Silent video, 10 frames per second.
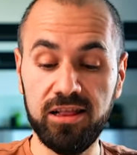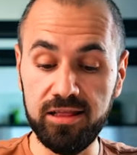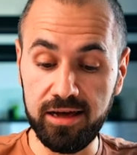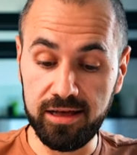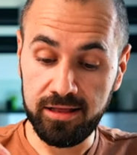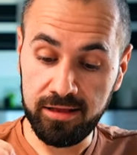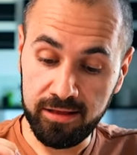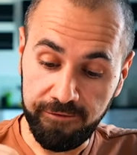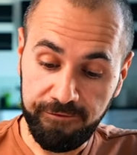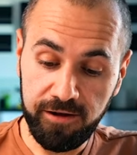the
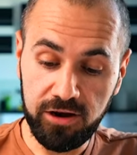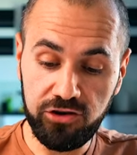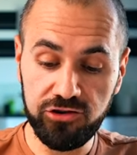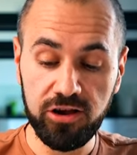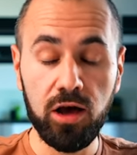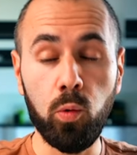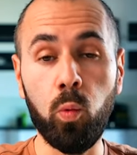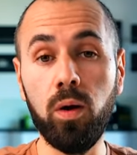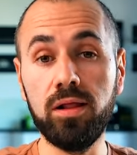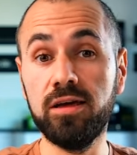the finish
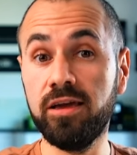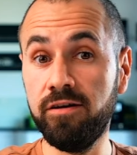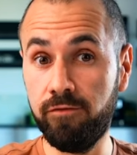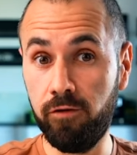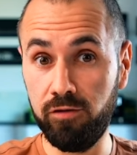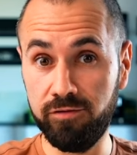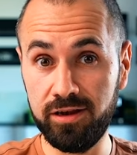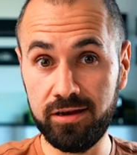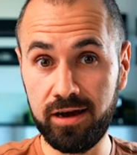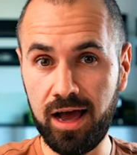will evolve
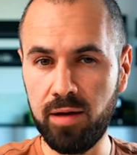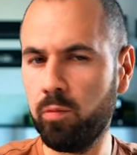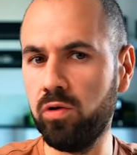in time,